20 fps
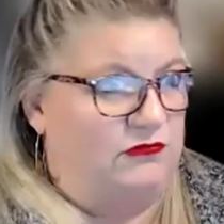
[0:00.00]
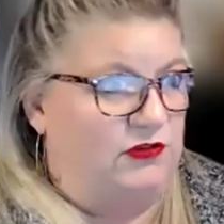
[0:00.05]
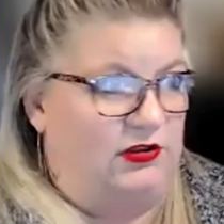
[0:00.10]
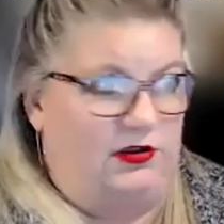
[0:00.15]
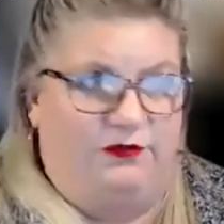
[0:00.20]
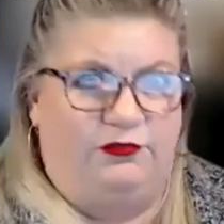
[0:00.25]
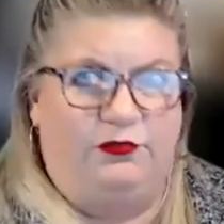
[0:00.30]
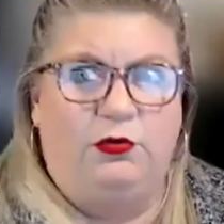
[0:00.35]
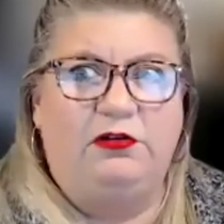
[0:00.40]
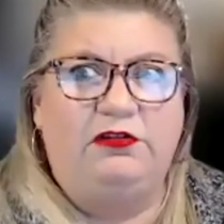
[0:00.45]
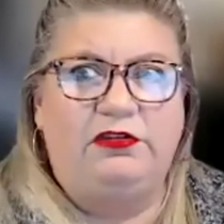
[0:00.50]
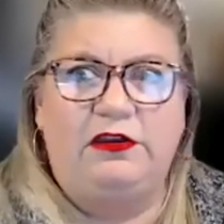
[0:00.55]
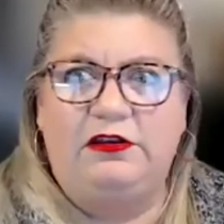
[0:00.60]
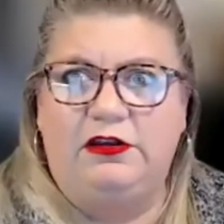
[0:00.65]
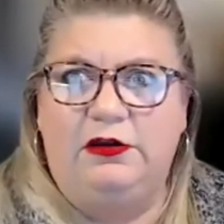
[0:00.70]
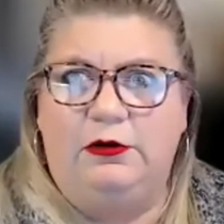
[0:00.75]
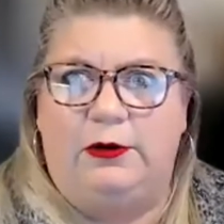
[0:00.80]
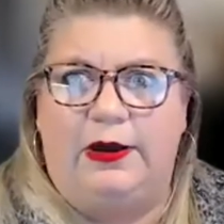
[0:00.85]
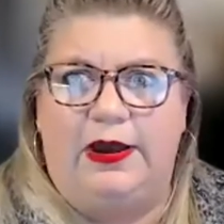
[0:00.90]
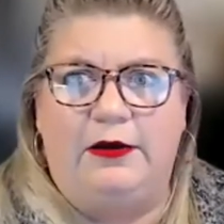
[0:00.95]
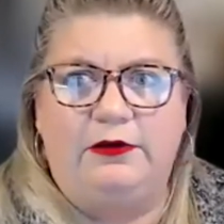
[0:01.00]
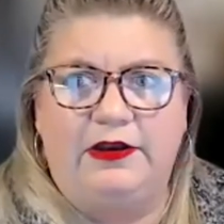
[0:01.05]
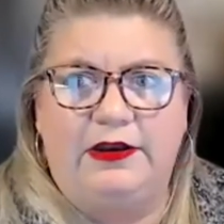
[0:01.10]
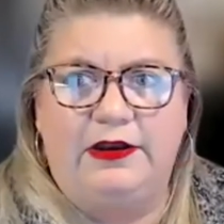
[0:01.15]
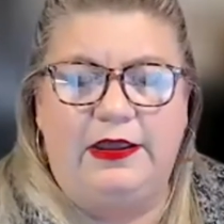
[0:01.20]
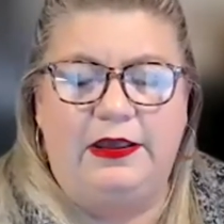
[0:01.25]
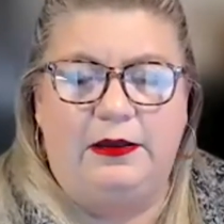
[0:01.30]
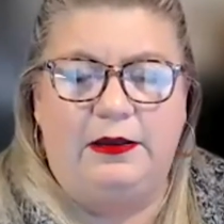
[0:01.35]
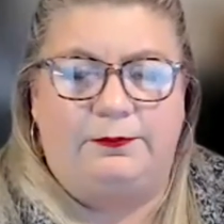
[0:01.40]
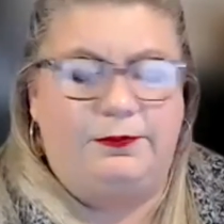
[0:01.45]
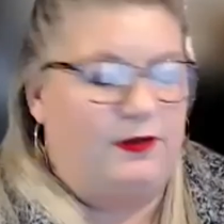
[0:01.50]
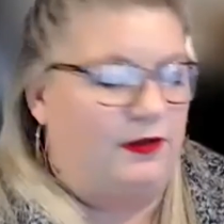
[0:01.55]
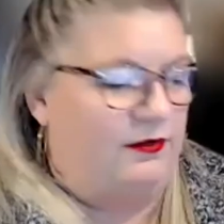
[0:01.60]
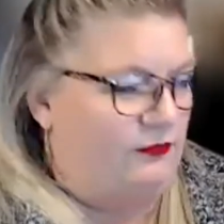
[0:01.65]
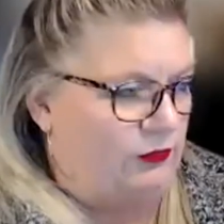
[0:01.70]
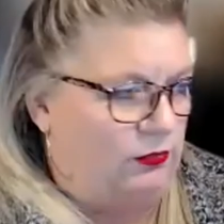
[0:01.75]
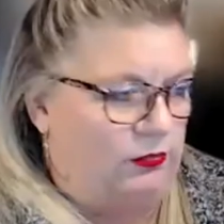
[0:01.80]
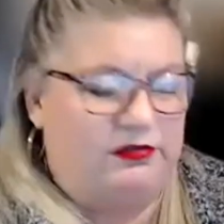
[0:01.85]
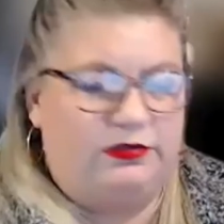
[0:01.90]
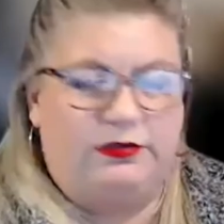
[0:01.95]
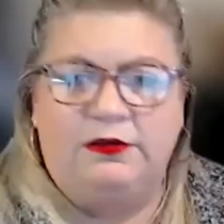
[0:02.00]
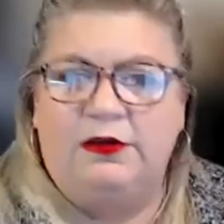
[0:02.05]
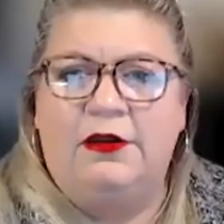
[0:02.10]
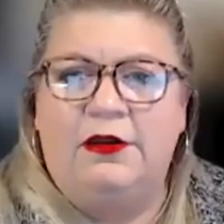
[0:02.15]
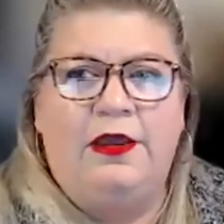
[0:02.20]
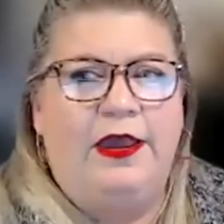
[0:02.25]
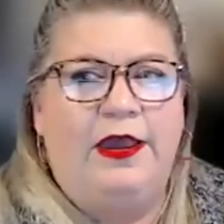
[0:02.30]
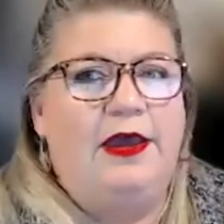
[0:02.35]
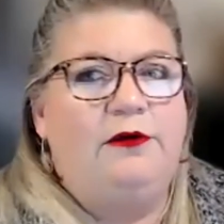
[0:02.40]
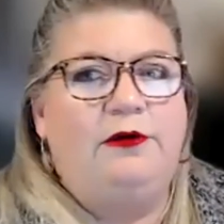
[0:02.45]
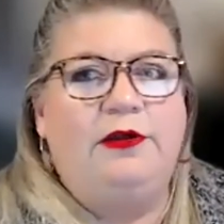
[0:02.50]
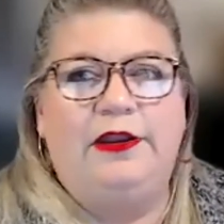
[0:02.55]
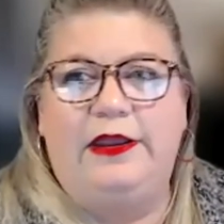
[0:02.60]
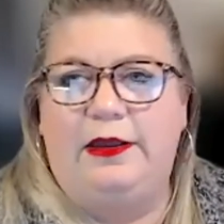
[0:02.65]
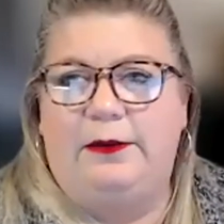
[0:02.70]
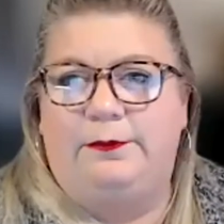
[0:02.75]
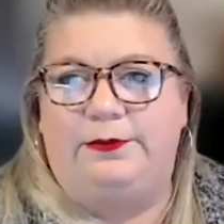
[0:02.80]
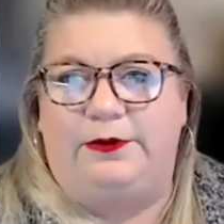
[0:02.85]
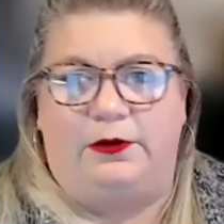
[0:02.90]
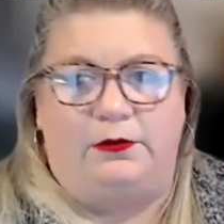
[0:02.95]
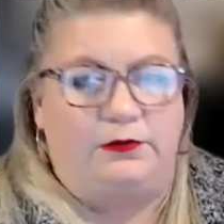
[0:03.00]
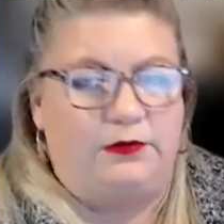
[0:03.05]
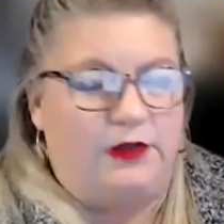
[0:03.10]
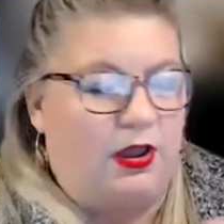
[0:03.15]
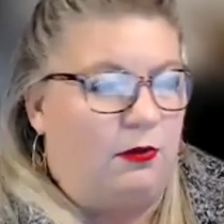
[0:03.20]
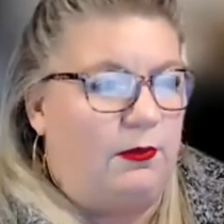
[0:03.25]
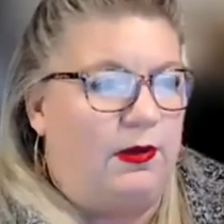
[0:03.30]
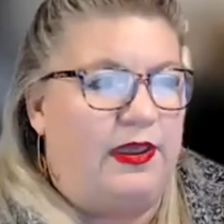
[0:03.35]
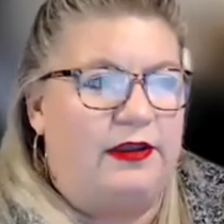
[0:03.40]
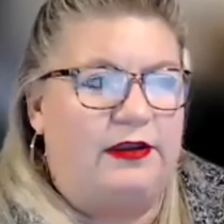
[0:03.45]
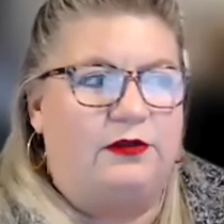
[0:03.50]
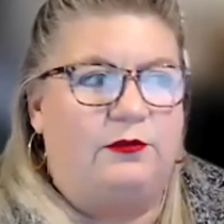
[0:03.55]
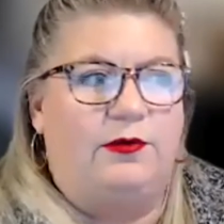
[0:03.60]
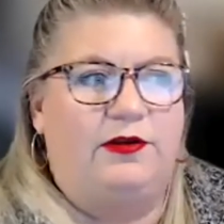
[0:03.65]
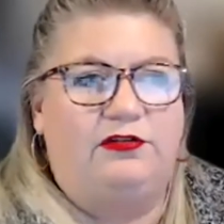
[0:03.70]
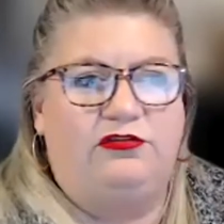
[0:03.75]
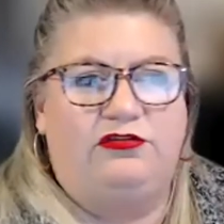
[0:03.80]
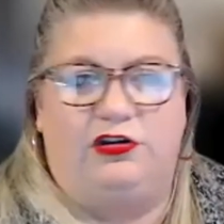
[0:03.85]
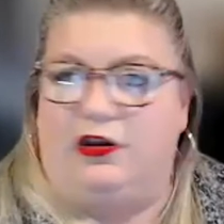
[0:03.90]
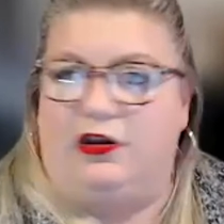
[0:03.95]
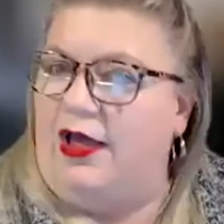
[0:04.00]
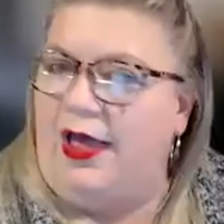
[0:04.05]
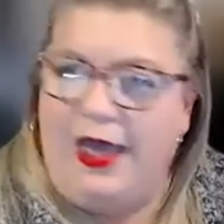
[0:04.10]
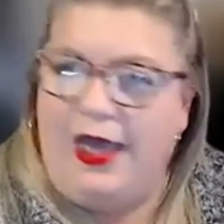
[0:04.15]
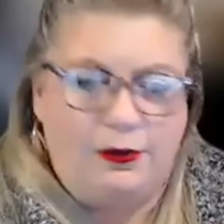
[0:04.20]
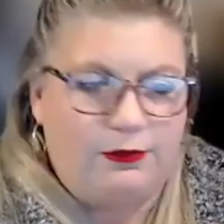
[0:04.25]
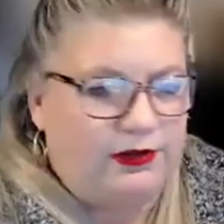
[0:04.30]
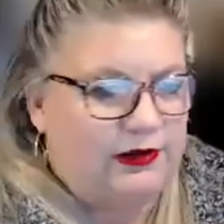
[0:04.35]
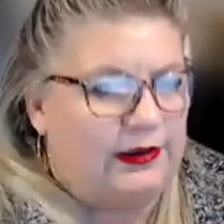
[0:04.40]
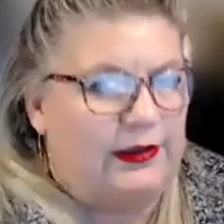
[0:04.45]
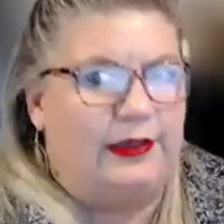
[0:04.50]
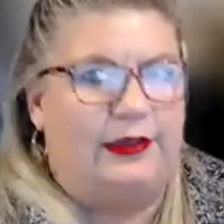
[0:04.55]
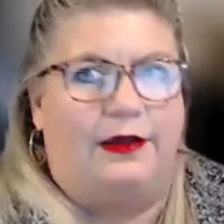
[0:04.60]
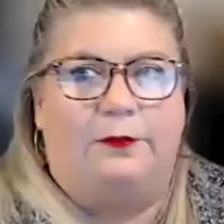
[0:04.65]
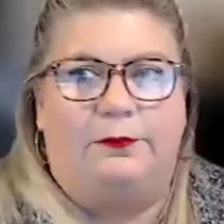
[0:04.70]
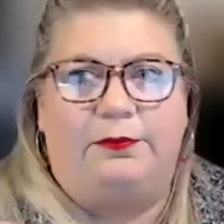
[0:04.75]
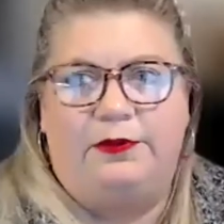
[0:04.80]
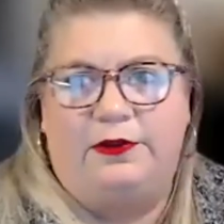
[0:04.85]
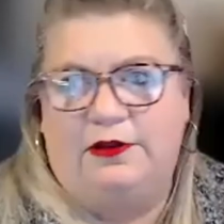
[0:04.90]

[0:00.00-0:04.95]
Of course I do. How can I help? Of course. How can I help you? Oh, I had a question. How can I help?